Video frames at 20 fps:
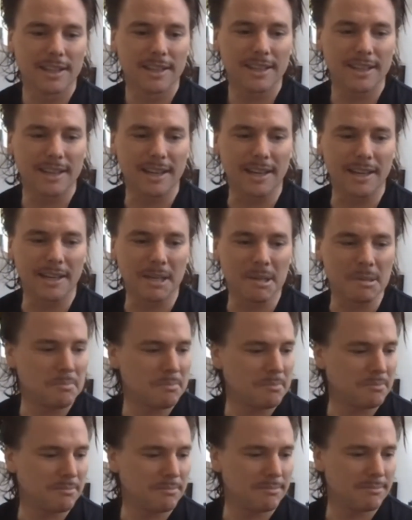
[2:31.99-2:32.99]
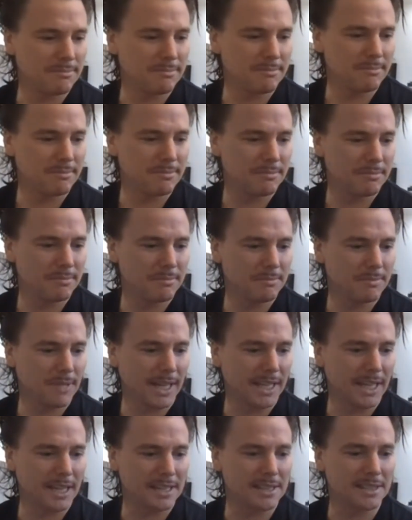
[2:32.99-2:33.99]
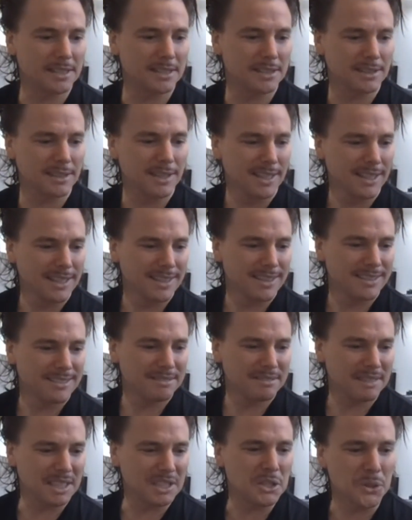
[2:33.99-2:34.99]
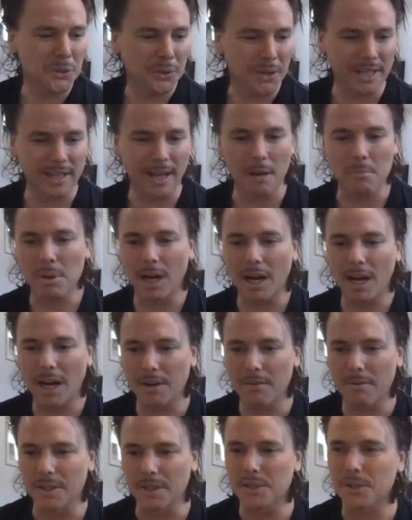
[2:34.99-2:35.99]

I guess enjoying that part of it.